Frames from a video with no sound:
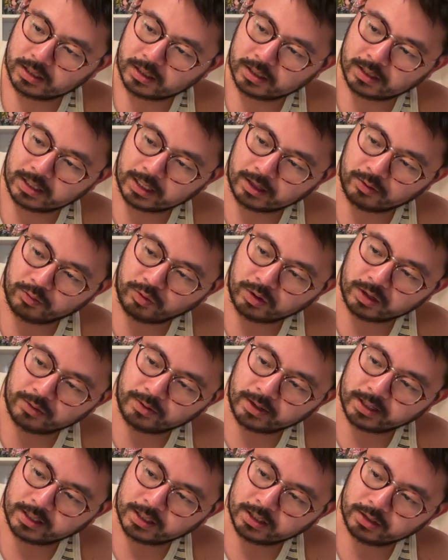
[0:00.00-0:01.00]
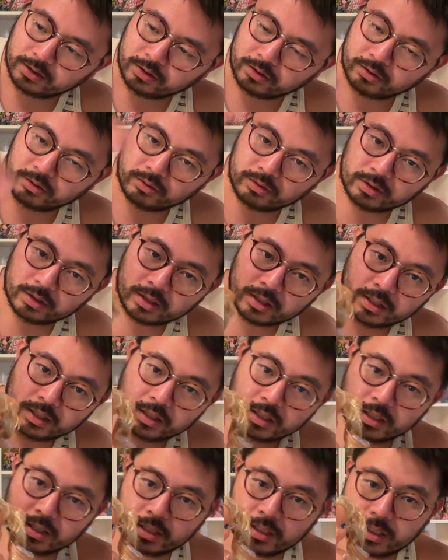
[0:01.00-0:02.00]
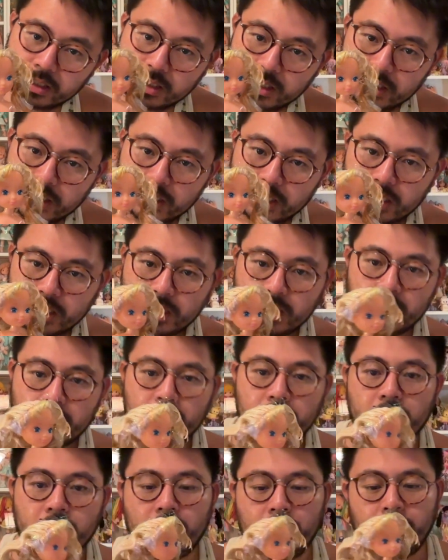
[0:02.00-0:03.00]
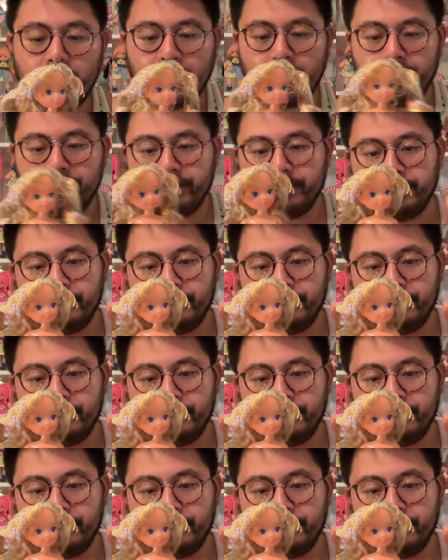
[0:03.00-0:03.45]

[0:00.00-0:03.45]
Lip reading: Like, what do I do? All right.